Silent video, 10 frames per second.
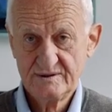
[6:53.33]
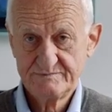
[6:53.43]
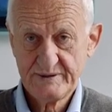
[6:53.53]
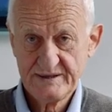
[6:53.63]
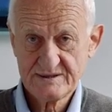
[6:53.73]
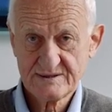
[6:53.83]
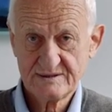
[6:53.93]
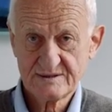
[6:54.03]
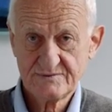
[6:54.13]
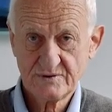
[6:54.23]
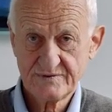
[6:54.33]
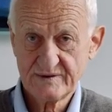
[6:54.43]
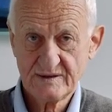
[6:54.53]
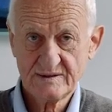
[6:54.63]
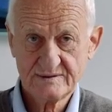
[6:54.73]
patients
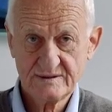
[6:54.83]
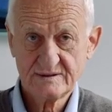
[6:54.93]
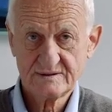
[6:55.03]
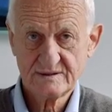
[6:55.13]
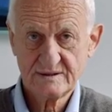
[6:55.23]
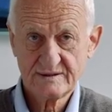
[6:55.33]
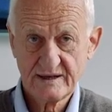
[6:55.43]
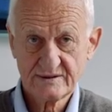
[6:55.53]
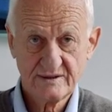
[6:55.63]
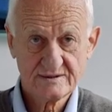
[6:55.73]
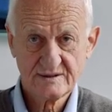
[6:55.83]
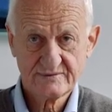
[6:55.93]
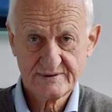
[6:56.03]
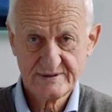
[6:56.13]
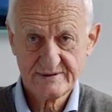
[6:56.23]
fulfilling these diagnostic
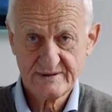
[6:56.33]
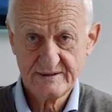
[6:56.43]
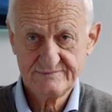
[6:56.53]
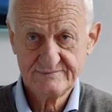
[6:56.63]
criteria.